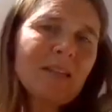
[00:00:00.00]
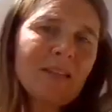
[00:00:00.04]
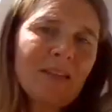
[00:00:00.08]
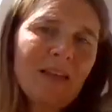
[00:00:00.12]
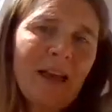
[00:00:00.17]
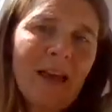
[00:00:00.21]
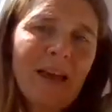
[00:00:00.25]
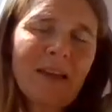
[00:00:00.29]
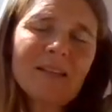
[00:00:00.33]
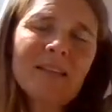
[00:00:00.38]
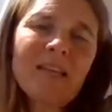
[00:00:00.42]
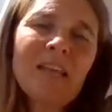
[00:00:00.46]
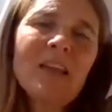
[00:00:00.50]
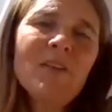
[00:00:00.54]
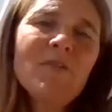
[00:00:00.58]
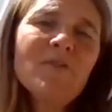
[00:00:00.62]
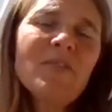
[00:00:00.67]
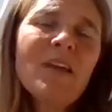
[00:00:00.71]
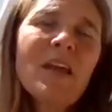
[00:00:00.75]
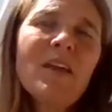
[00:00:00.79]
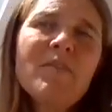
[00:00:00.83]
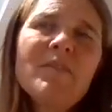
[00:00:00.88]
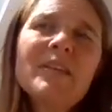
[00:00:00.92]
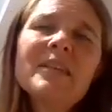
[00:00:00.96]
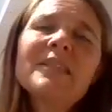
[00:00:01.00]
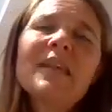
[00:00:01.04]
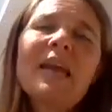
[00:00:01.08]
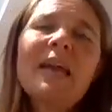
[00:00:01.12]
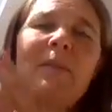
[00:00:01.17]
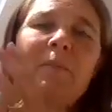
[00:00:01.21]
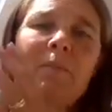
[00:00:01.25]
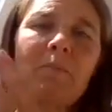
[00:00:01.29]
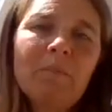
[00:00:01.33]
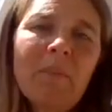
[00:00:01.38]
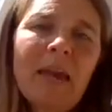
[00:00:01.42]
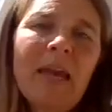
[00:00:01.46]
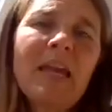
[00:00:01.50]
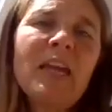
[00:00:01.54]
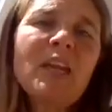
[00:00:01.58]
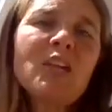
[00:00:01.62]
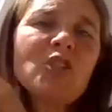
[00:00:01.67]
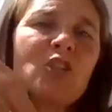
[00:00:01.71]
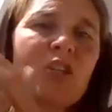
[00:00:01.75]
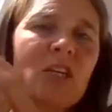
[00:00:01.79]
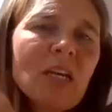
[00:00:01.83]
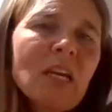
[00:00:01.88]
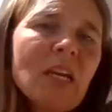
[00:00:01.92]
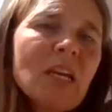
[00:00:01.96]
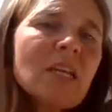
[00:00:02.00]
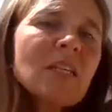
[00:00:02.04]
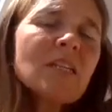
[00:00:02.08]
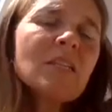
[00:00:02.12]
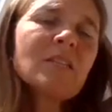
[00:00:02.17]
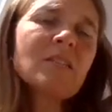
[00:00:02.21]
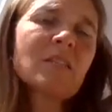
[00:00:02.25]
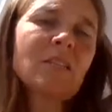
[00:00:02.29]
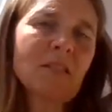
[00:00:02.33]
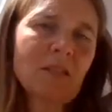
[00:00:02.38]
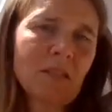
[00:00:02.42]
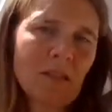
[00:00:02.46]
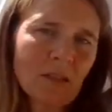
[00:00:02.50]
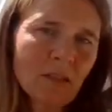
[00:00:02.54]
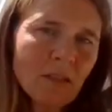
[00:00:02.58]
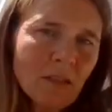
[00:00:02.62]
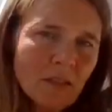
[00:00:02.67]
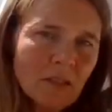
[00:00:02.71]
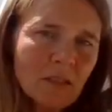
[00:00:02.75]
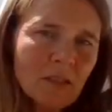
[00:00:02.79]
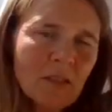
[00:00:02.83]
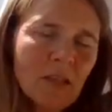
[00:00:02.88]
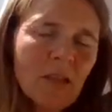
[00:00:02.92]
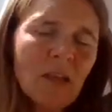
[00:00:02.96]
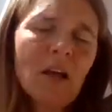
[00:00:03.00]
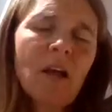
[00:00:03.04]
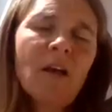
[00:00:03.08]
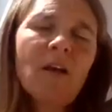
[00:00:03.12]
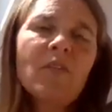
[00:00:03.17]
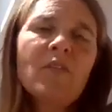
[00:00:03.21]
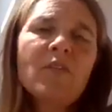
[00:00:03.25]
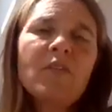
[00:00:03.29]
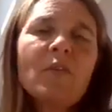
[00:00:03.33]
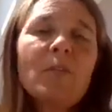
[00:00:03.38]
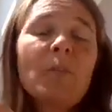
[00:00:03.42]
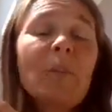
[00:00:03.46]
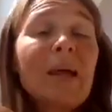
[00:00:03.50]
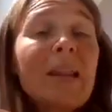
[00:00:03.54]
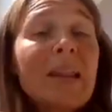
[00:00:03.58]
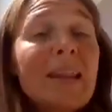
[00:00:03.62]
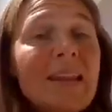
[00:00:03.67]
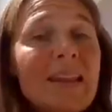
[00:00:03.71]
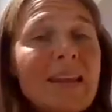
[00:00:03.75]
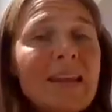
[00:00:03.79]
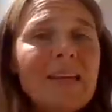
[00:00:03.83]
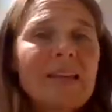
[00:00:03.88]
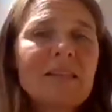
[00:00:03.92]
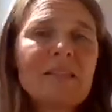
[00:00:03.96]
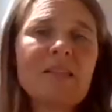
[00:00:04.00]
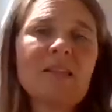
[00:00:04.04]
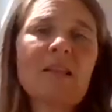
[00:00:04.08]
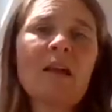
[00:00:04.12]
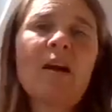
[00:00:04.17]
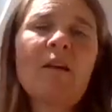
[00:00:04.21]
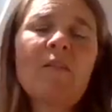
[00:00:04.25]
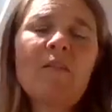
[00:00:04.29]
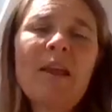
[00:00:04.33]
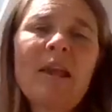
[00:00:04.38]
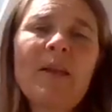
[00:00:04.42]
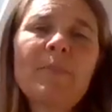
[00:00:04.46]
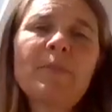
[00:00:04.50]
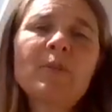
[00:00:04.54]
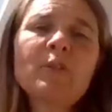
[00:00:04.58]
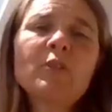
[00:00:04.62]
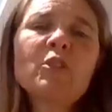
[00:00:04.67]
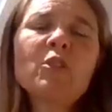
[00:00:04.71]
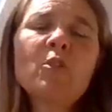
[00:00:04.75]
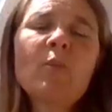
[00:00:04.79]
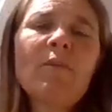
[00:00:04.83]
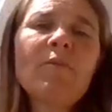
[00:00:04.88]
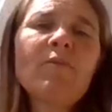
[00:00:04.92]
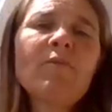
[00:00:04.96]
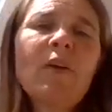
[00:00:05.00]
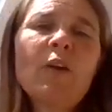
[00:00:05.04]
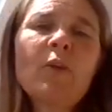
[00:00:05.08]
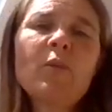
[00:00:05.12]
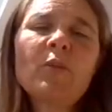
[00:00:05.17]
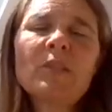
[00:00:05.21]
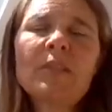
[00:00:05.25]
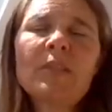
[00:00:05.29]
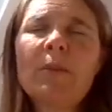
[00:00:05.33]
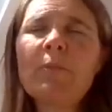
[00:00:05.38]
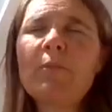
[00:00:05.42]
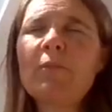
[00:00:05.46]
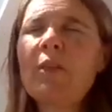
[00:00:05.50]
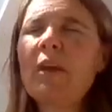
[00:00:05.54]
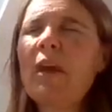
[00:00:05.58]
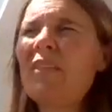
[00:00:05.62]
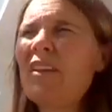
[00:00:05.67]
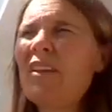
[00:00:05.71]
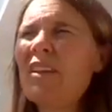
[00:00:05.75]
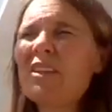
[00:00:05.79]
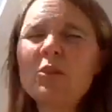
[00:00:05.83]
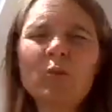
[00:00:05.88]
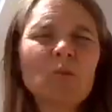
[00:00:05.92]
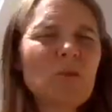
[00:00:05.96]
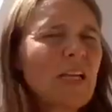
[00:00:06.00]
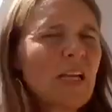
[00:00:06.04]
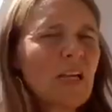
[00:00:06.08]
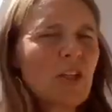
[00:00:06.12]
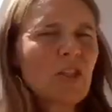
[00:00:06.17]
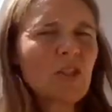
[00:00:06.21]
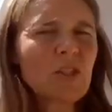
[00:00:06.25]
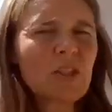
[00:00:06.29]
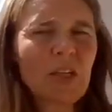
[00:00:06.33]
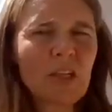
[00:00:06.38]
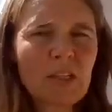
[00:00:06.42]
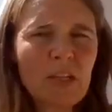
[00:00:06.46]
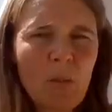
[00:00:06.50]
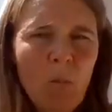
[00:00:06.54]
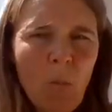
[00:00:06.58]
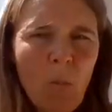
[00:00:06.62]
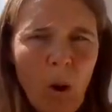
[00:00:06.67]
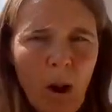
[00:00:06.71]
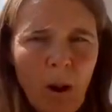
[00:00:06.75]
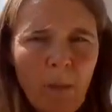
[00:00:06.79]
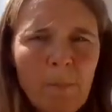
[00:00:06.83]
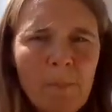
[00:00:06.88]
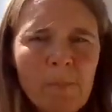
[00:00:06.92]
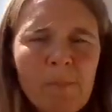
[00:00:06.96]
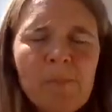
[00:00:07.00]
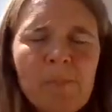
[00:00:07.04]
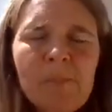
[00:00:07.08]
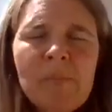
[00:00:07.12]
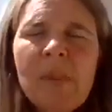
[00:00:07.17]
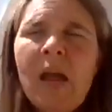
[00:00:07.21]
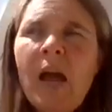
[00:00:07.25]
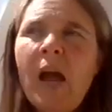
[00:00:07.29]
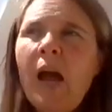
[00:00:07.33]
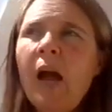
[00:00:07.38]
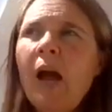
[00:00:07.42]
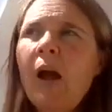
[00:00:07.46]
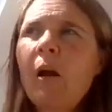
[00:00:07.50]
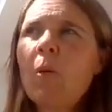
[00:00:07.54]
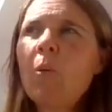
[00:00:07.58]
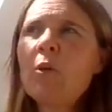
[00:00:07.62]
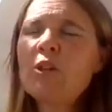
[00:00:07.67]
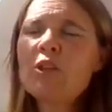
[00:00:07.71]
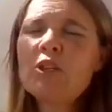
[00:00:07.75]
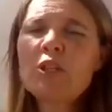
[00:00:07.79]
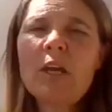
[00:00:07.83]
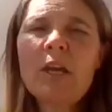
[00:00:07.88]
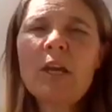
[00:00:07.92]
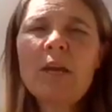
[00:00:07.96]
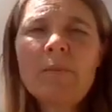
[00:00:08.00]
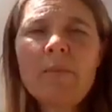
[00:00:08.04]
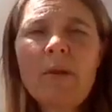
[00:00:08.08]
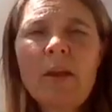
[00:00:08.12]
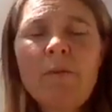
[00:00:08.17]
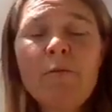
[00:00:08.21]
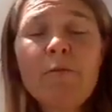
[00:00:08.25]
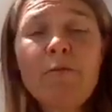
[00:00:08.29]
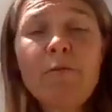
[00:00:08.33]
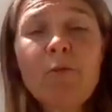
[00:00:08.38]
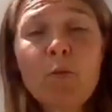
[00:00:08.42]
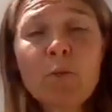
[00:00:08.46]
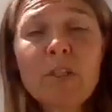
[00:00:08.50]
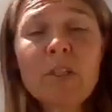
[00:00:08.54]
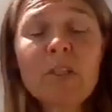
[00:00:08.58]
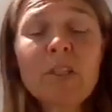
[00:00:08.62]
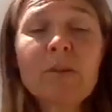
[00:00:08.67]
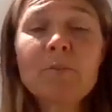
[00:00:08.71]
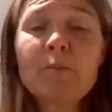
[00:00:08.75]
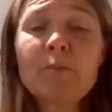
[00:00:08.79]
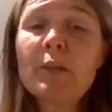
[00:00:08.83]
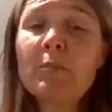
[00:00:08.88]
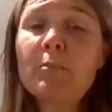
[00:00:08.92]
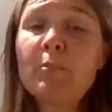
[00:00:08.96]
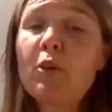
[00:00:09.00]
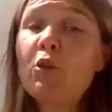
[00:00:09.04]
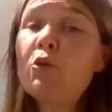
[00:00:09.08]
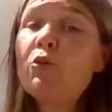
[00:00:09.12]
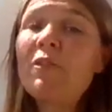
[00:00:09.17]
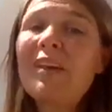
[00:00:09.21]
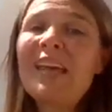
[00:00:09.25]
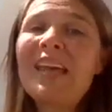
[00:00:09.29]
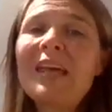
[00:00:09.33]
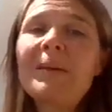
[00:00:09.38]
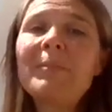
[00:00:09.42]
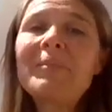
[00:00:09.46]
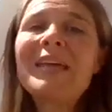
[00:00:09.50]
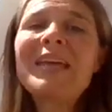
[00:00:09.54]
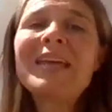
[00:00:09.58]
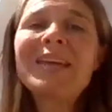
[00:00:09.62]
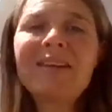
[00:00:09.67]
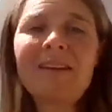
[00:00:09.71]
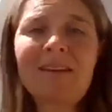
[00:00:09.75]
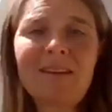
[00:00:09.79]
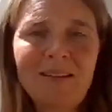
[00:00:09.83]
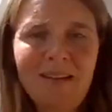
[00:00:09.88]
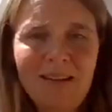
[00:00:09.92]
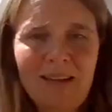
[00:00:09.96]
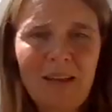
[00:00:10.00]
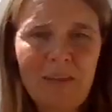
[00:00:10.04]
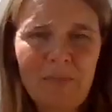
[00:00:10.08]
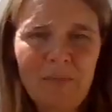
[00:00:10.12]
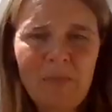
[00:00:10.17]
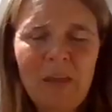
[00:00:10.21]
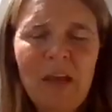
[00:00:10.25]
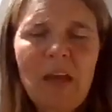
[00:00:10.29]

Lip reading: that, if there is a major incident, the police are able to invoke something, I think it's called Section 61, which enforces them to move immediately.